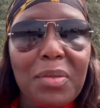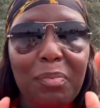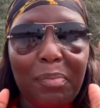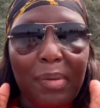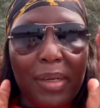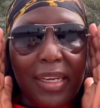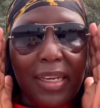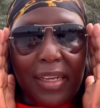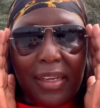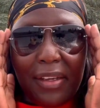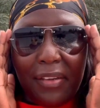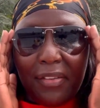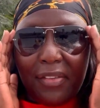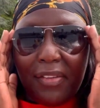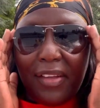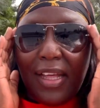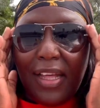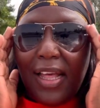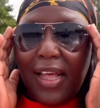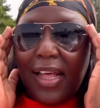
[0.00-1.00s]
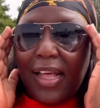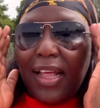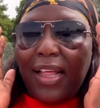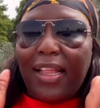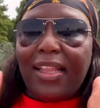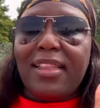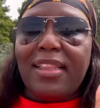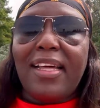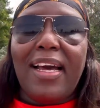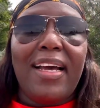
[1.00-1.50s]
believe
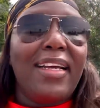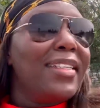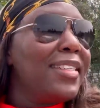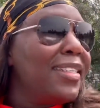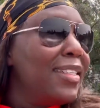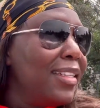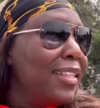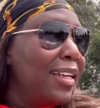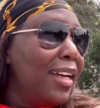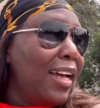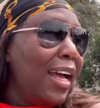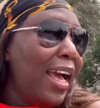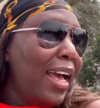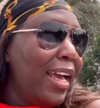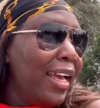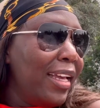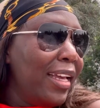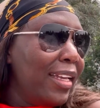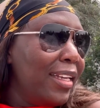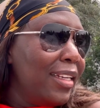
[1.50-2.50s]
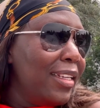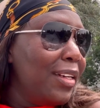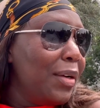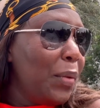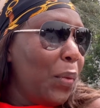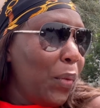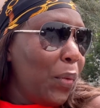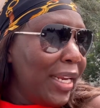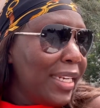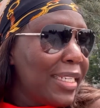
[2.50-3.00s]
that I
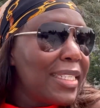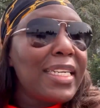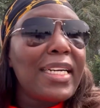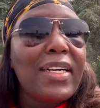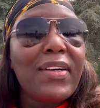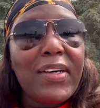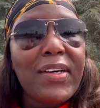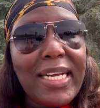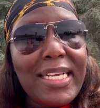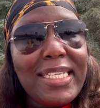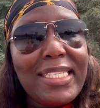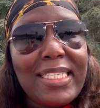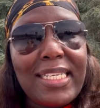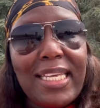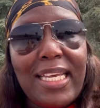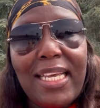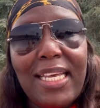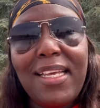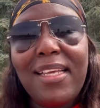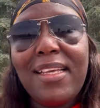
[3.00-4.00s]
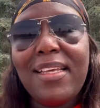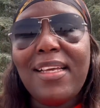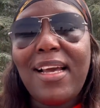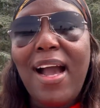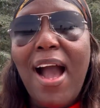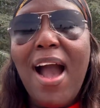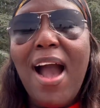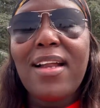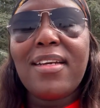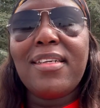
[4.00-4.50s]
went crazy
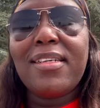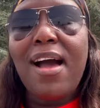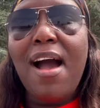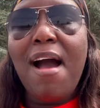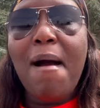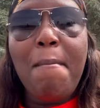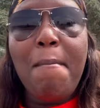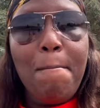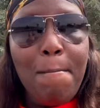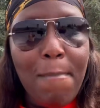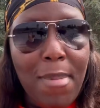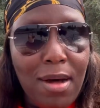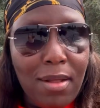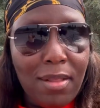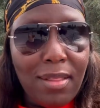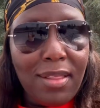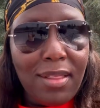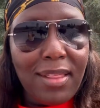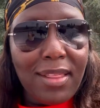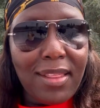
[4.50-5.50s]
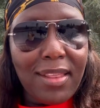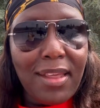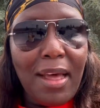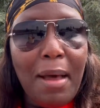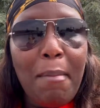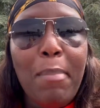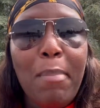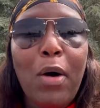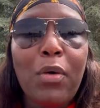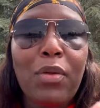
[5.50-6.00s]
under a month
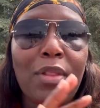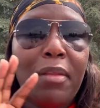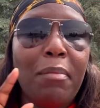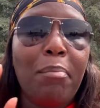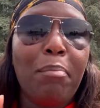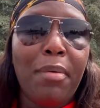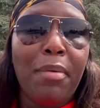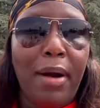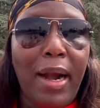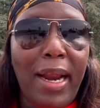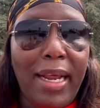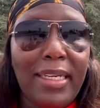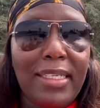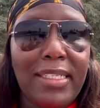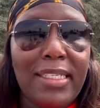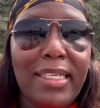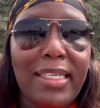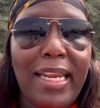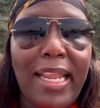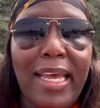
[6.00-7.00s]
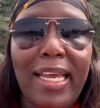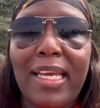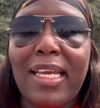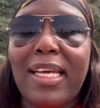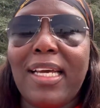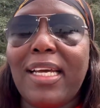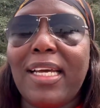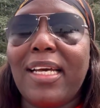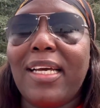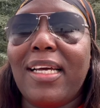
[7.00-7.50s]
about the brand. Like,
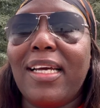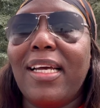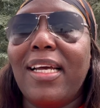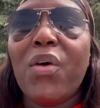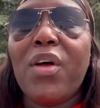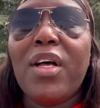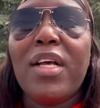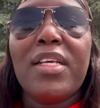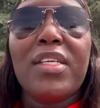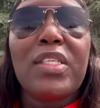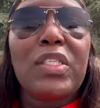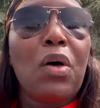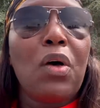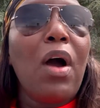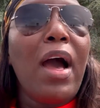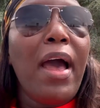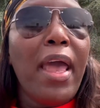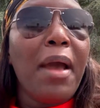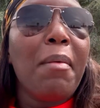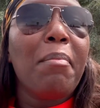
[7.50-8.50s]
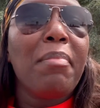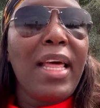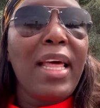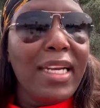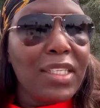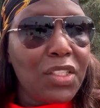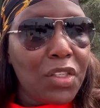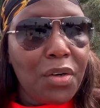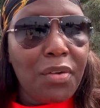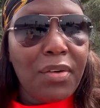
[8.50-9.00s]
so I am
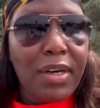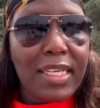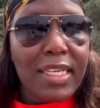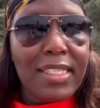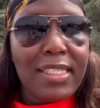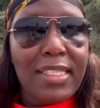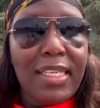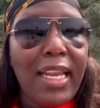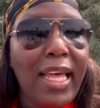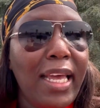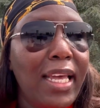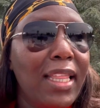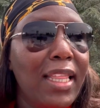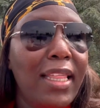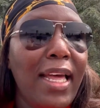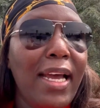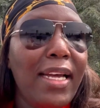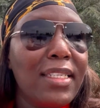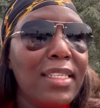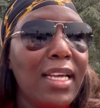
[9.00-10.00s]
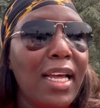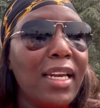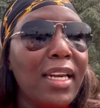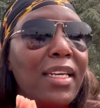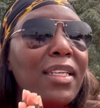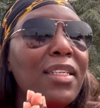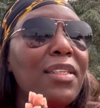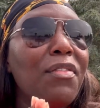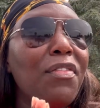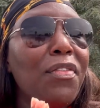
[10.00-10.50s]
that crazy like that.
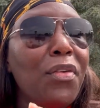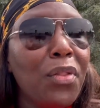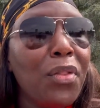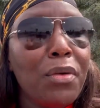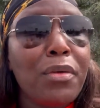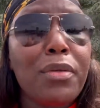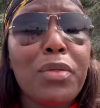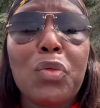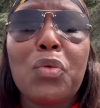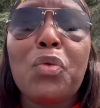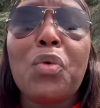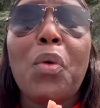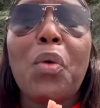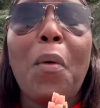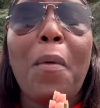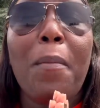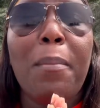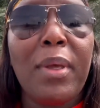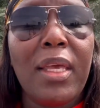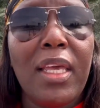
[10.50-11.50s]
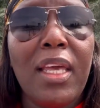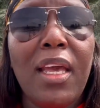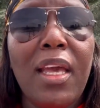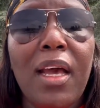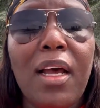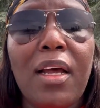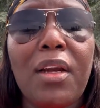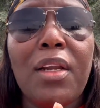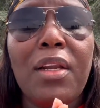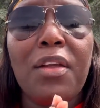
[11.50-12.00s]
And for those who know me,
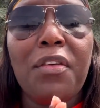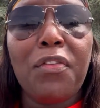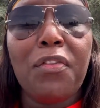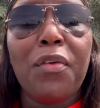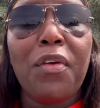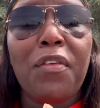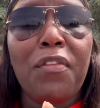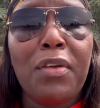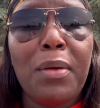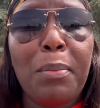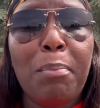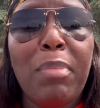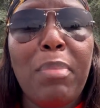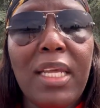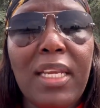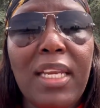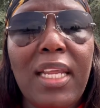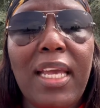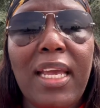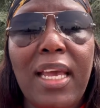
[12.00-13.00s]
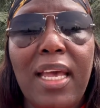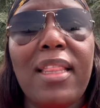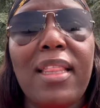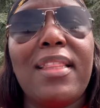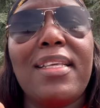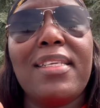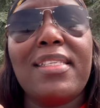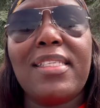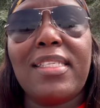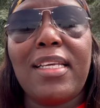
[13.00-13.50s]
and if you've been here in
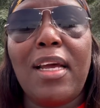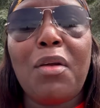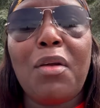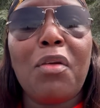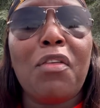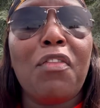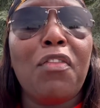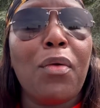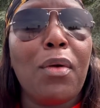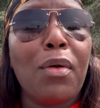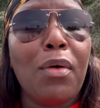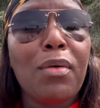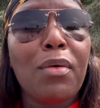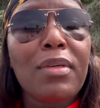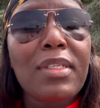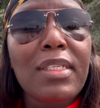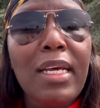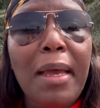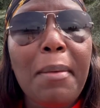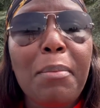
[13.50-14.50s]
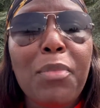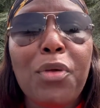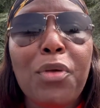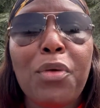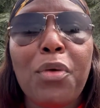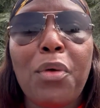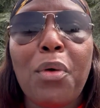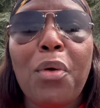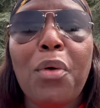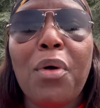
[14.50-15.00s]
this channel for a long time, you
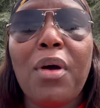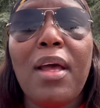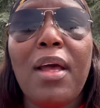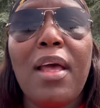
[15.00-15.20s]
know,